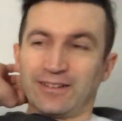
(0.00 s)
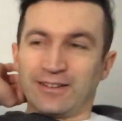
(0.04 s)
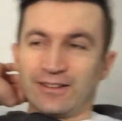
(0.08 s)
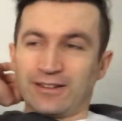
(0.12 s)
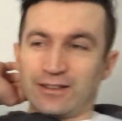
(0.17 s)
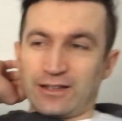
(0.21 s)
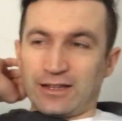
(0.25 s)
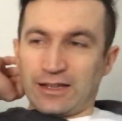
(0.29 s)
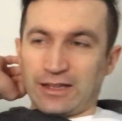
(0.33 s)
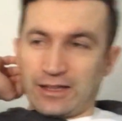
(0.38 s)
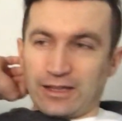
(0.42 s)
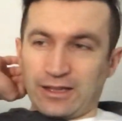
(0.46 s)

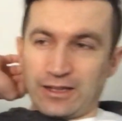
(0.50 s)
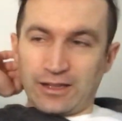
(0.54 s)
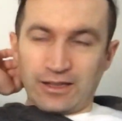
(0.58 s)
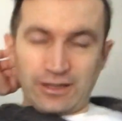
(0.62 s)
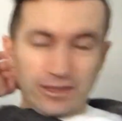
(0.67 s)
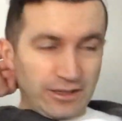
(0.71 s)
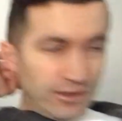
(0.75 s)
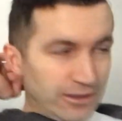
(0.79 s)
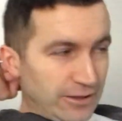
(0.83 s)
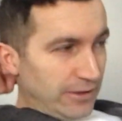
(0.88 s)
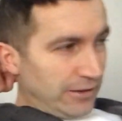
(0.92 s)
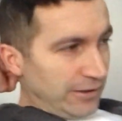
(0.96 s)

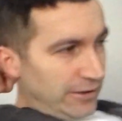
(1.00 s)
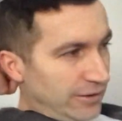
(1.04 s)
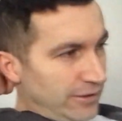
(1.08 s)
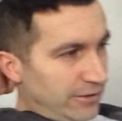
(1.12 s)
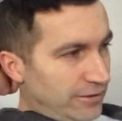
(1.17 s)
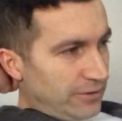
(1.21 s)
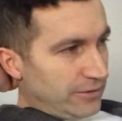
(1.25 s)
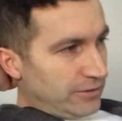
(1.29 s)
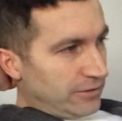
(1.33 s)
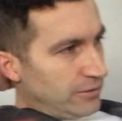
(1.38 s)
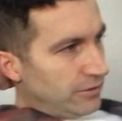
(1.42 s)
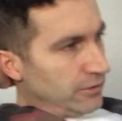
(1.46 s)

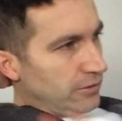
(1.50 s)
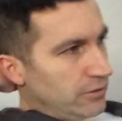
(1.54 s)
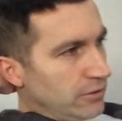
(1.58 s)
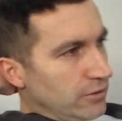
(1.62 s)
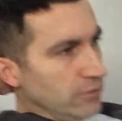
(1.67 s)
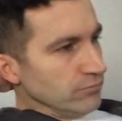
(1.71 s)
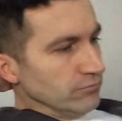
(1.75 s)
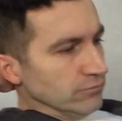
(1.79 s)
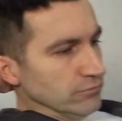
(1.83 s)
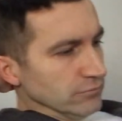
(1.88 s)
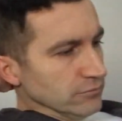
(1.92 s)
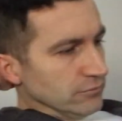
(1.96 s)

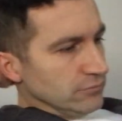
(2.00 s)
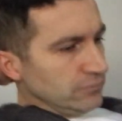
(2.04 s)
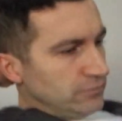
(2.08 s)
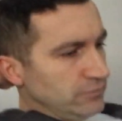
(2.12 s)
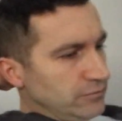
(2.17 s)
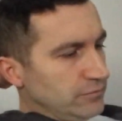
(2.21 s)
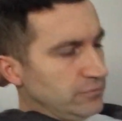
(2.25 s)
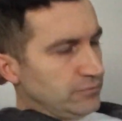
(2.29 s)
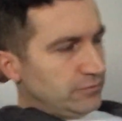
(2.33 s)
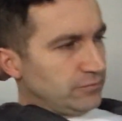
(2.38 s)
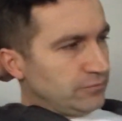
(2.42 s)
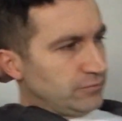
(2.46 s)

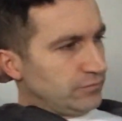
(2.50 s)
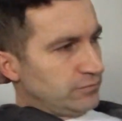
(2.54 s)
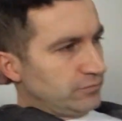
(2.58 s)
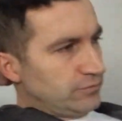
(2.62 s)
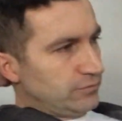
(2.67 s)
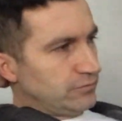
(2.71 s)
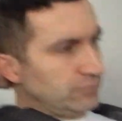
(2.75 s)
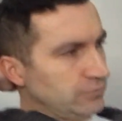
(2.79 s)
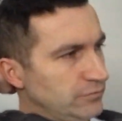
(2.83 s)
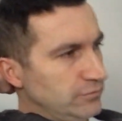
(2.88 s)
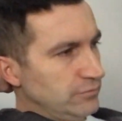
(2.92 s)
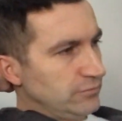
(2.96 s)

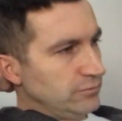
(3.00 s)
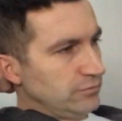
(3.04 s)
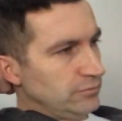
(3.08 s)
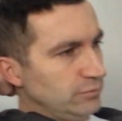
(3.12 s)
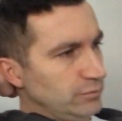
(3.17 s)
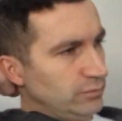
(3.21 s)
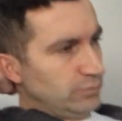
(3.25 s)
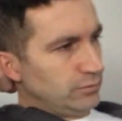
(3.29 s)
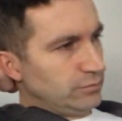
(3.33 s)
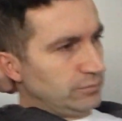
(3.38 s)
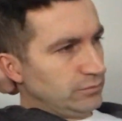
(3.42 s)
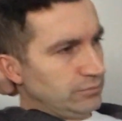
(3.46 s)

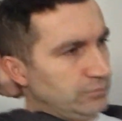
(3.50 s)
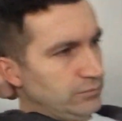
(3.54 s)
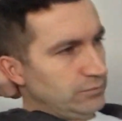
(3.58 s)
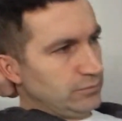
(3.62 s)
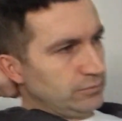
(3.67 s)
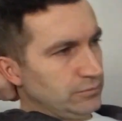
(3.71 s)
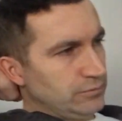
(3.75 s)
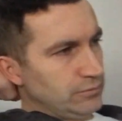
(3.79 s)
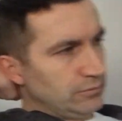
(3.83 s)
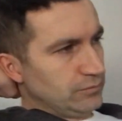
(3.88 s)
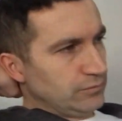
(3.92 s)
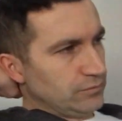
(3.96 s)

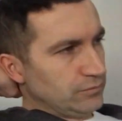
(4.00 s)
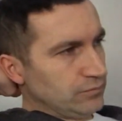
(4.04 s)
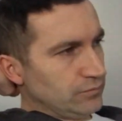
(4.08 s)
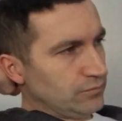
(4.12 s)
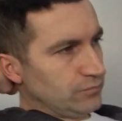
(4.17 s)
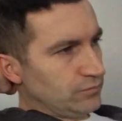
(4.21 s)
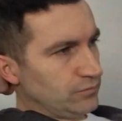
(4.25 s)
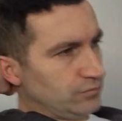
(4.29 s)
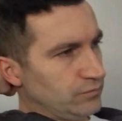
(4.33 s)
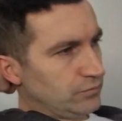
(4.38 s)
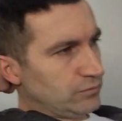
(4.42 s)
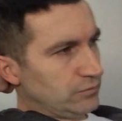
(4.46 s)

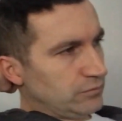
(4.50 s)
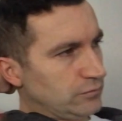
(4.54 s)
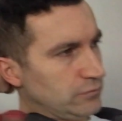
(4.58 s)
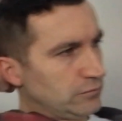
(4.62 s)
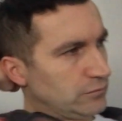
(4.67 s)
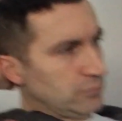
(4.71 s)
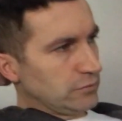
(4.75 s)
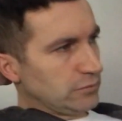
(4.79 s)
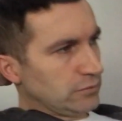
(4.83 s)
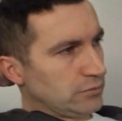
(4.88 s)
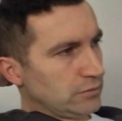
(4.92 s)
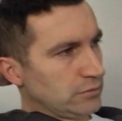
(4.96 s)

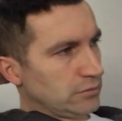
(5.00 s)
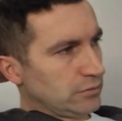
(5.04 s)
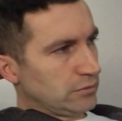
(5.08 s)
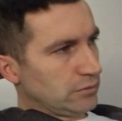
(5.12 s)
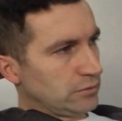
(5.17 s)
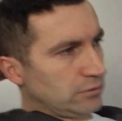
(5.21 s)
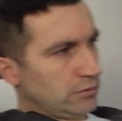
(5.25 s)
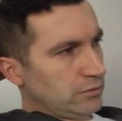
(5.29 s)
(not speaking)